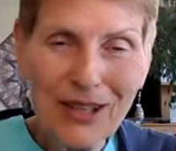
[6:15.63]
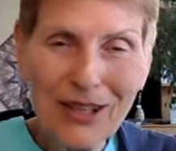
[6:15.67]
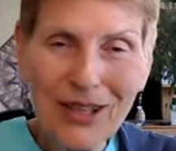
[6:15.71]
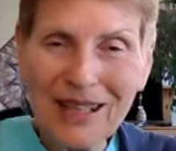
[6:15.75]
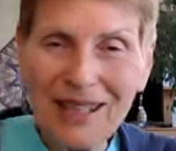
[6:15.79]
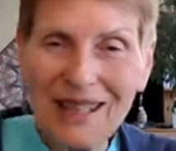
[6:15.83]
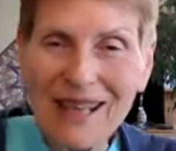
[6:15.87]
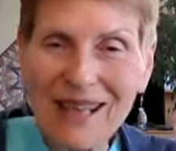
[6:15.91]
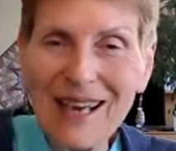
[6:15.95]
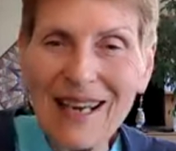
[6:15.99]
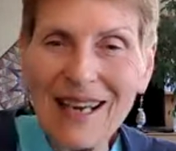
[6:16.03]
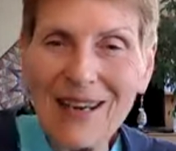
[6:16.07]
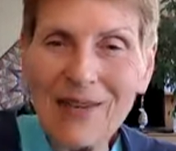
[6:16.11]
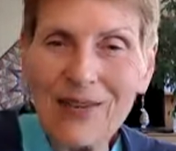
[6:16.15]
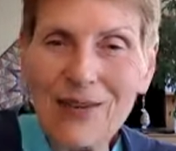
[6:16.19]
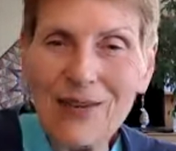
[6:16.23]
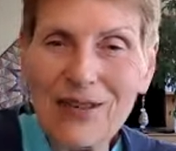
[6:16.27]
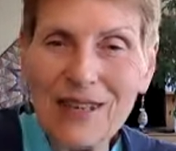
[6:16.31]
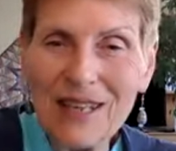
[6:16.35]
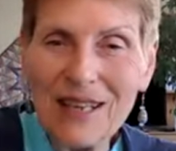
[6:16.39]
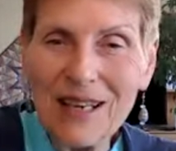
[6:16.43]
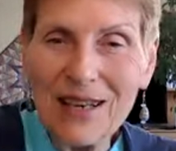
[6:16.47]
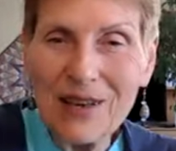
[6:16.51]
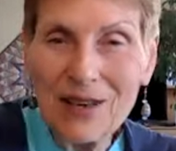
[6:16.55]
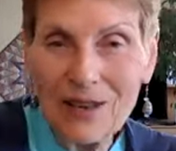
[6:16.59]
Just like if you
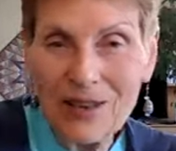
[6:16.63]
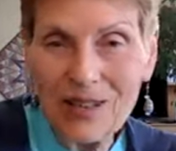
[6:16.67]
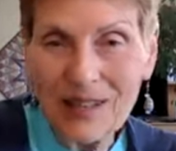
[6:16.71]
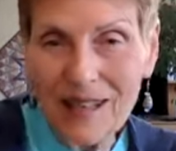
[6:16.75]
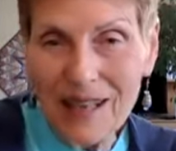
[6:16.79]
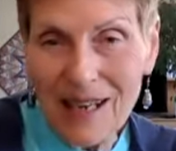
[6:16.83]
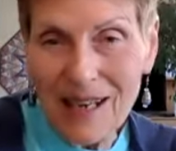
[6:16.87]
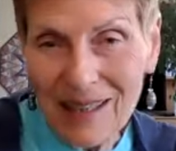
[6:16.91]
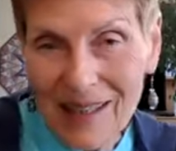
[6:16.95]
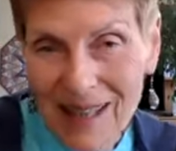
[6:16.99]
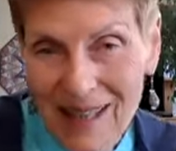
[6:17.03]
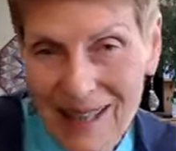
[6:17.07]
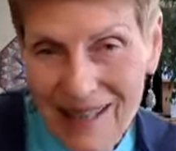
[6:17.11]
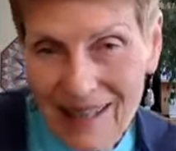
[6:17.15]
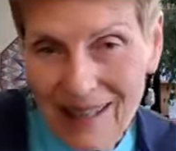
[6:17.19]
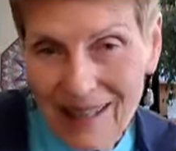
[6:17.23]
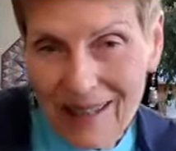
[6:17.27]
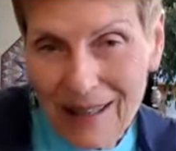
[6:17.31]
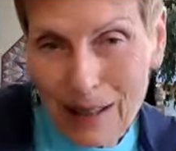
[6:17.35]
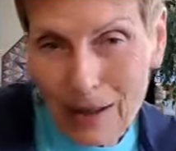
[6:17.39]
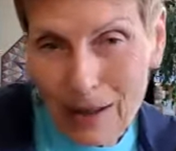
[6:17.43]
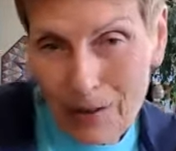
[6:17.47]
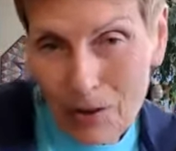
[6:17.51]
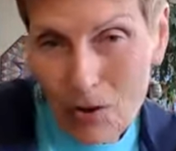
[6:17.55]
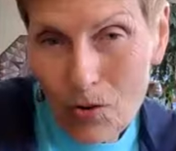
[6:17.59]
see your skin gets a
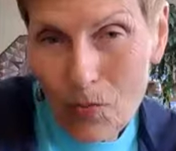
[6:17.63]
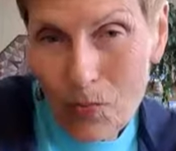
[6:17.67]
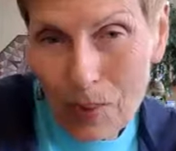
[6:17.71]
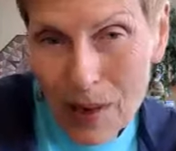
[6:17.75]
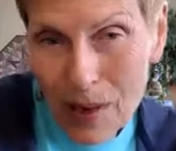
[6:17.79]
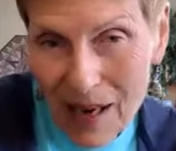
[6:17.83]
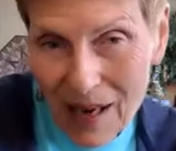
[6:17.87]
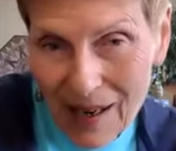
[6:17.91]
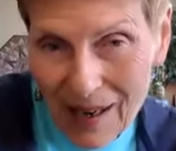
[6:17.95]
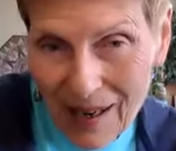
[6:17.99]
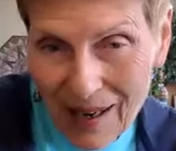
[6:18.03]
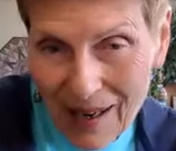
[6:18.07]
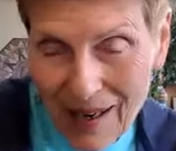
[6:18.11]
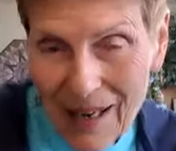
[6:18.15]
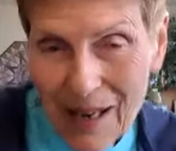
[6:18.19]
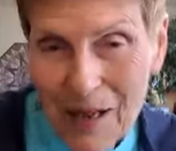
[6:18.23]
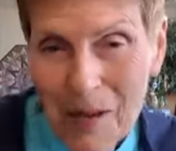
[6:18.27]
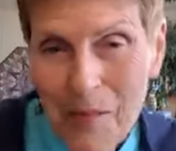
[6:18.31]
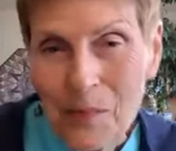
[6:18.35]
little too pink,